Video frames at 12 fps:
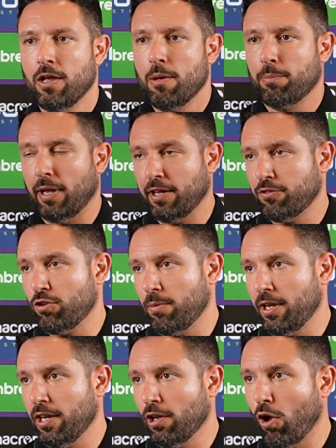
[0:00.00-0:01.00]
playing too
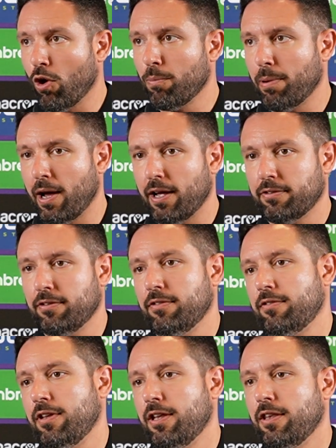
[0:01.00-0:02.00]
many long
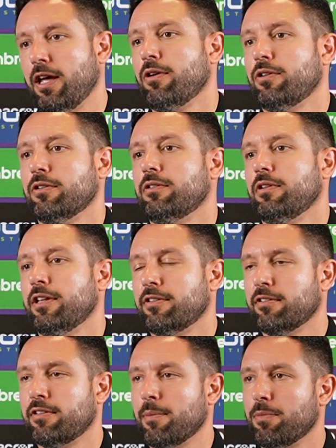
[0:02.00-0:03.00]
passes, then they could
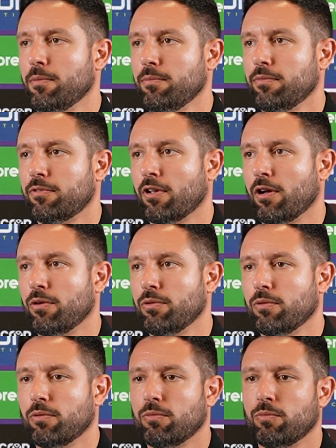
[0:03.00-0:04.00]
intercept them.
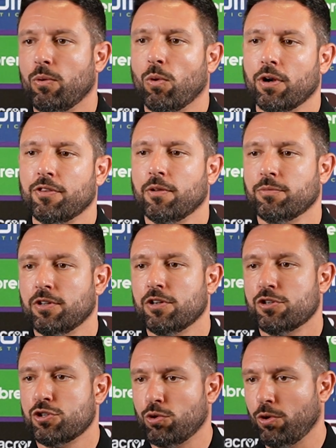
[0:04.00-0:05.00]
So we wanted them
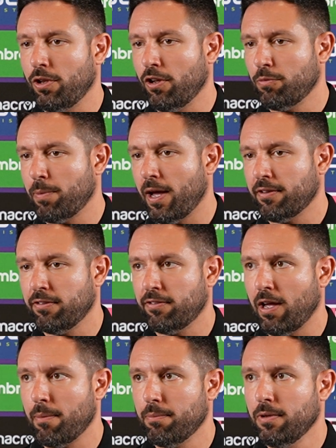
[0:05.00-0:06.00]
to shorten those
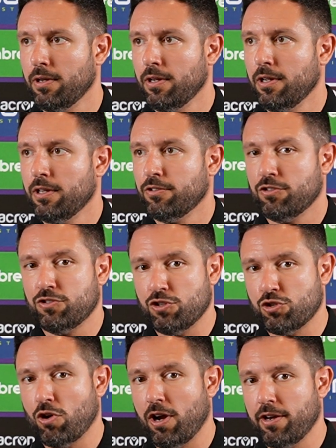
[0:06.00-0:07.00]
passes up just to
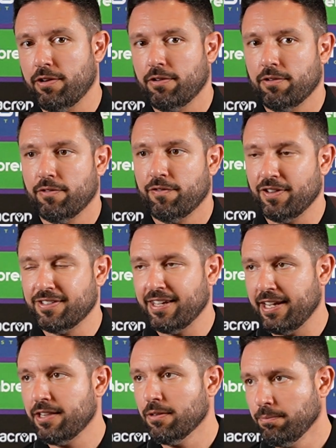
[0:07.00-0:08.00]
try and
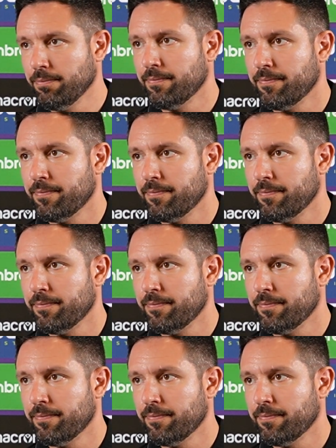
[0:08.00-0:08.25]
fatigue them.